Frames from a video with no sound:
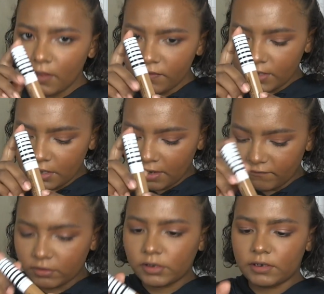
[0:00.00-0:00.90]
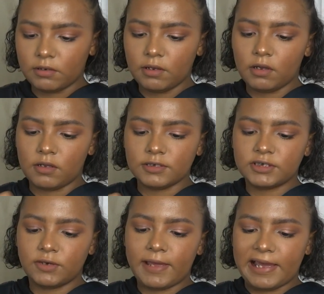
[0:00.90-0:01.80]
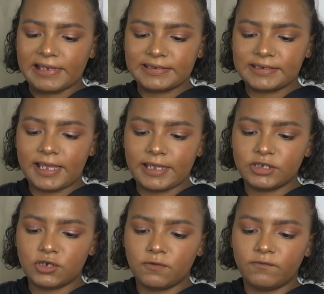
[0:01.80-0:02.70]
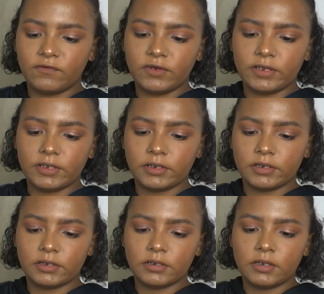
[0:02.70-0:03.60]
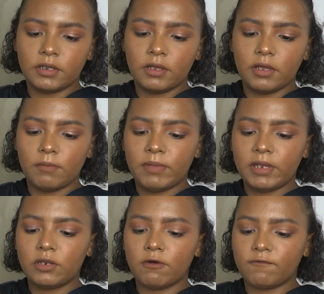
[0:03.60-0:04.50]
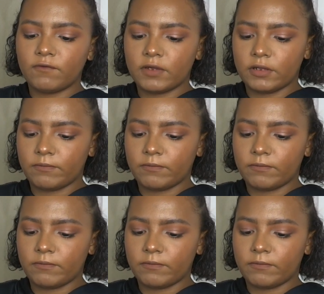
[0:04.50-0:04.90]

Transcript: The CoverGirl also has a doe foot. A big doe foot.